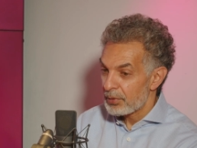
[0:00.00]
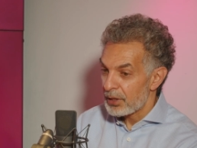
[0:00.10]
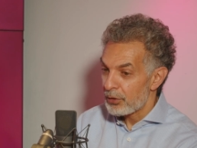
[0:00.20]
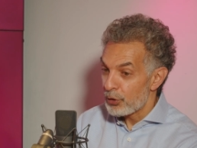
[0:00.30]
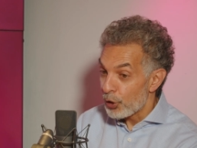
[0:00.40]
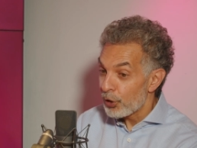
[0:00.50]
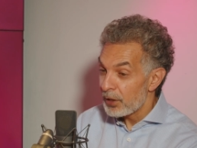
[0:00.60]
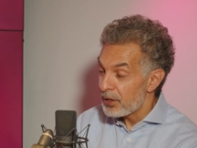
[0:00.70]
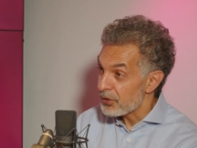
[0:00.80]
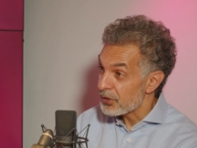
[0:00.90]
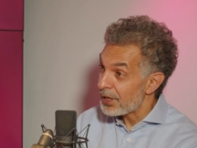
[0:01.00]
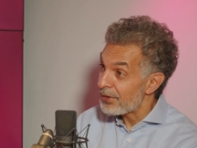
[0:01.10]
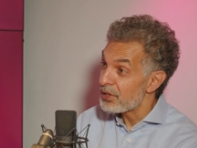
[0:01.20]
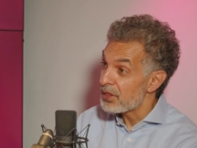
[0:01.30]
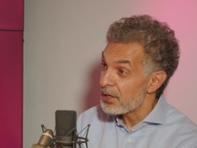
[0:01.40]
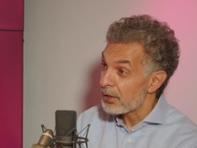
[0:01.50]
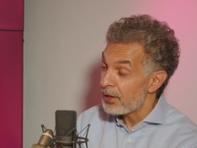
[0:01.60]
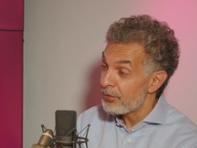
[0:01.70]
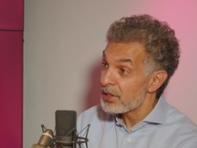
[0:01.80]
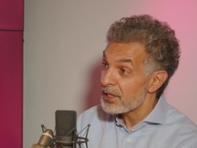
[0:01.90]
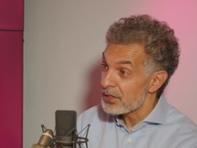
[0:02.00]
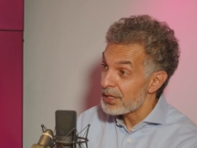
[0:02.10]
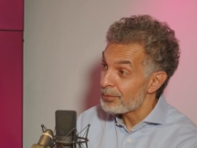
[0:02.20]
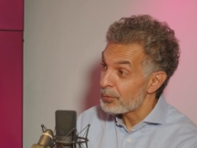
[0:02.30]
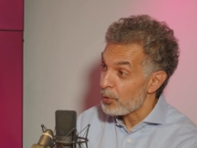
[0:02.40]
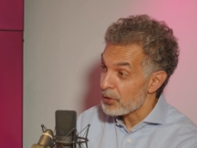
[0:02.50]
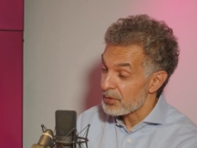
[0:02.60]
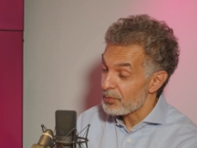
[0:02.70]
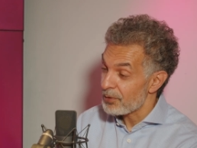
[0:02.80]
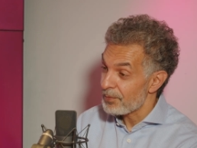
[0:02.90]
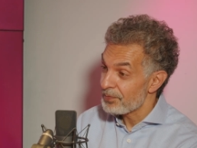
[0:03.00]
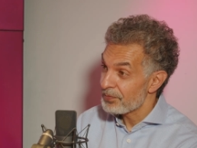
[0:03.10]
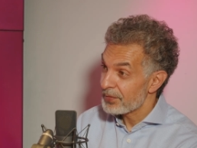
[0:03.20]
But in the early years, everything seemed possible.